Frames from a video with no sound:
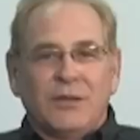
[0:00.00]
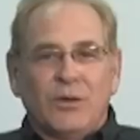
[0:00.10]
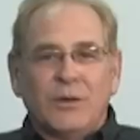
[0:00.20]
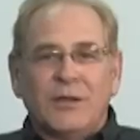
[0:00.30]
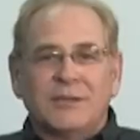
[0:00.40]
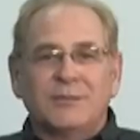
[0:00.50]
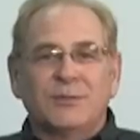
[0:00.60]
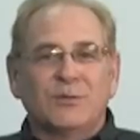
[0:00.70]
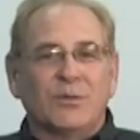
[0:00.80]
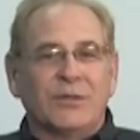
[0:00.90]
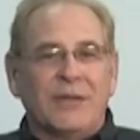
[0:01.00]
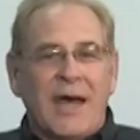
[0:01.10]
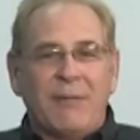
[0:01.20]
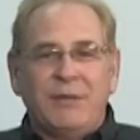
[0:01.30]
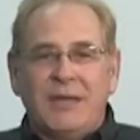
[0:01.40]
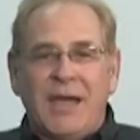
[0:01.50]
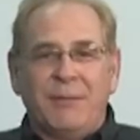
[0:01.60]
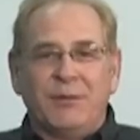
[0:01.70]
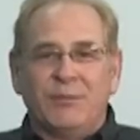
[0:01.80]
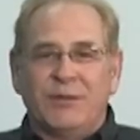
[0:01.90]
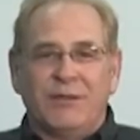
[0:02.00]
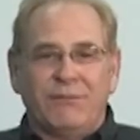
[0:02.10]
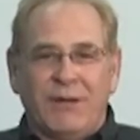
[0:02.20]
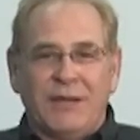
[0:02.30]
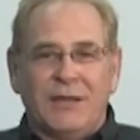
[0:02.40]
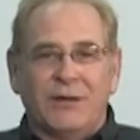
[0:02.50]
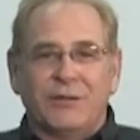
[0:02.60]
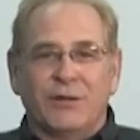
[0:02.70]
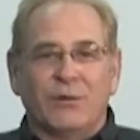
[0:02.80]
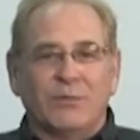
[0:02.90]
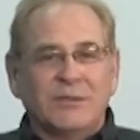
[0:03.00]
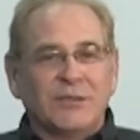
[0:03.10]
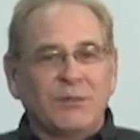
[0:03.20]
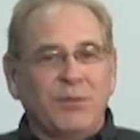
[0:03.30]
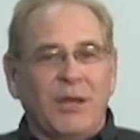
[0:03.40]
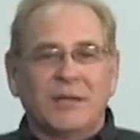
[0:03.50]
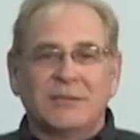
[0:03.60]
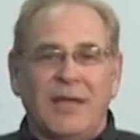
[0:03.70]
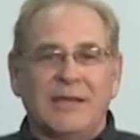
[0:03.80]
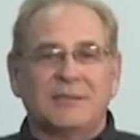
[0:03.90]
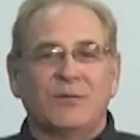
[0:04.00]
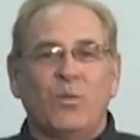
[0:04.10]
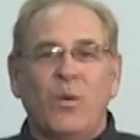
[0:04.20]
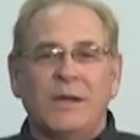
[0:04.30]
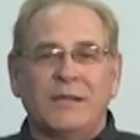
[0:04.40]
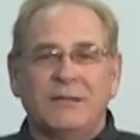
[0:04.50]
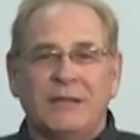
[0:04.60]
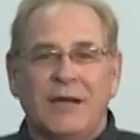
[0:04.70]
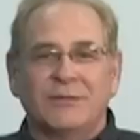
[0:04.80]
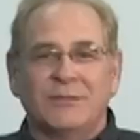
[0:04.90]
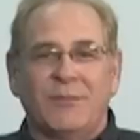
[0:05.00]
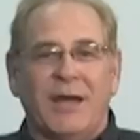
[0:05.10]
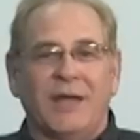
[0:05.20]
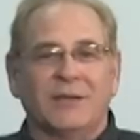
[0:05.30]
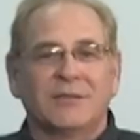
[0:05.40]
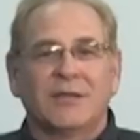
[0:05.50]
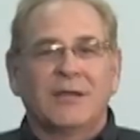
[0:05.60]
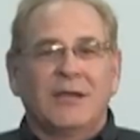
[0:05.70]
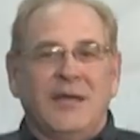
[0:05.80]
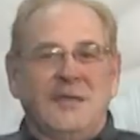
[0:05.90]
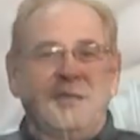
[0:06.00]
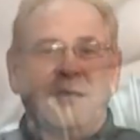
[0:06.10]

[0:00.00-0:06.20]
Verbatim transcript: Your customers will not be happy when they find out their original plugs lasted 100,000 miles, and